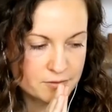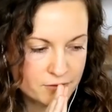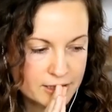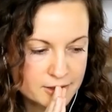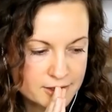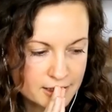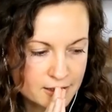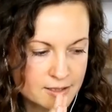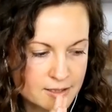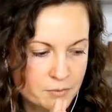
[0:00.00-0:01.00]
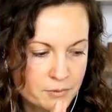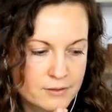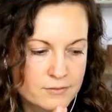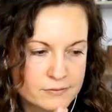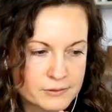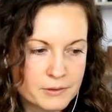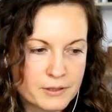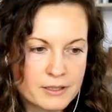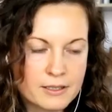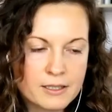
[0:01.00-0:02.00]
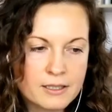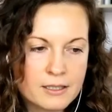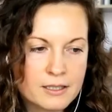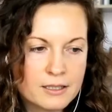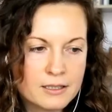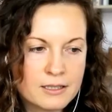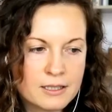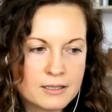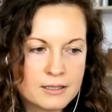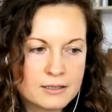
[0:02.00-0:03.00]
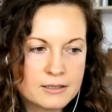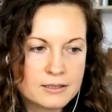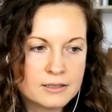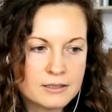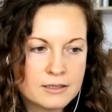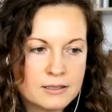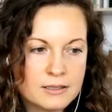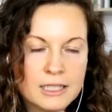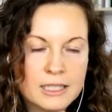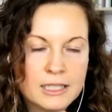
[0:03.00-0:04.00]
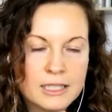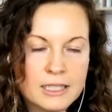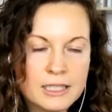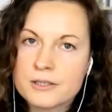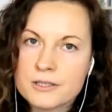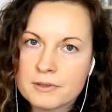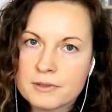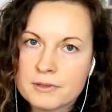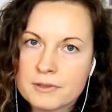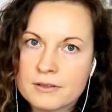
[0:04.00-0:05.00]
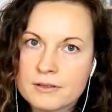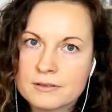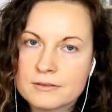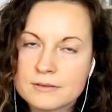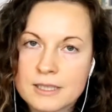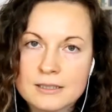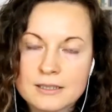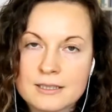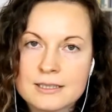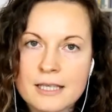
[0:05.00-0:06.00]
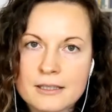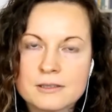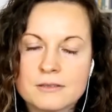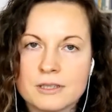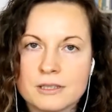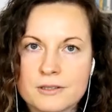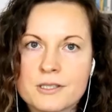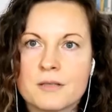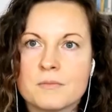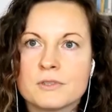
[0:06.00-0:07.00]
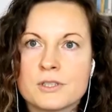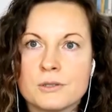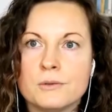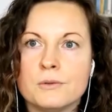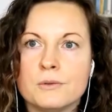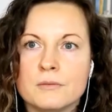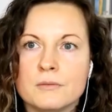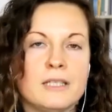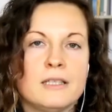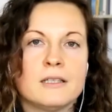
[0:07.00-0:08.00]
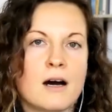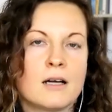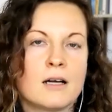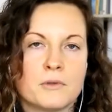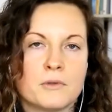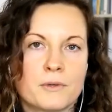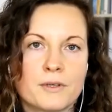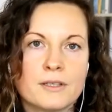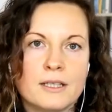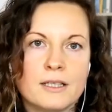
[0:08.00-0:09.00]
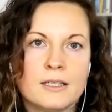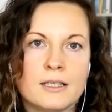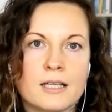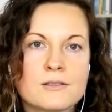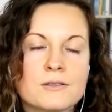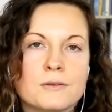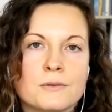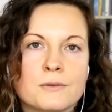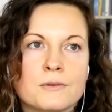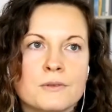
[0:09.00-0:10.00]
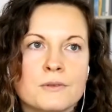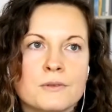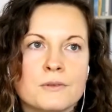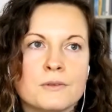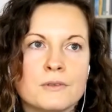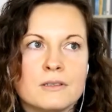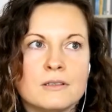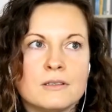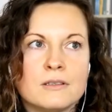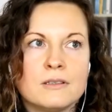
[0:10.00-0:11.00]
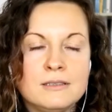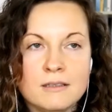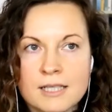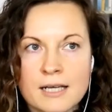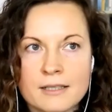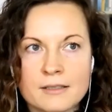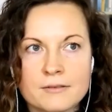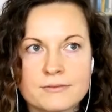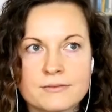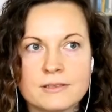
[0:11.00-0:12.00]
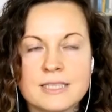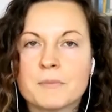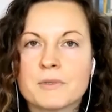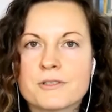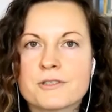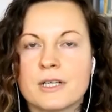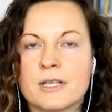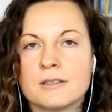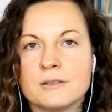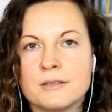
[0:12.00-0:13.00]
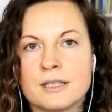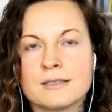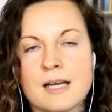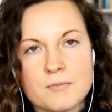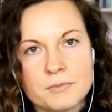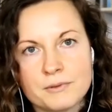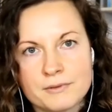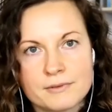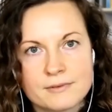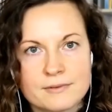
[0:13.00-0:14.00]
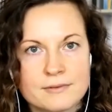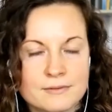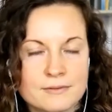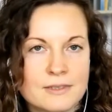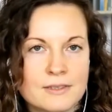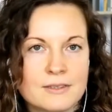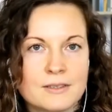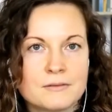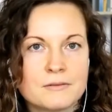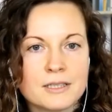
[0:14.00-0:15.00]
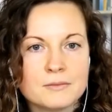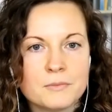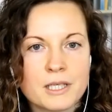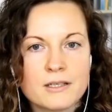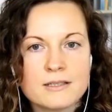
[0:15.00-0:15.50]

just one final thing it is important for the leadership right the executive leadership to be on board and to kind of demonstrate a good example right yeah.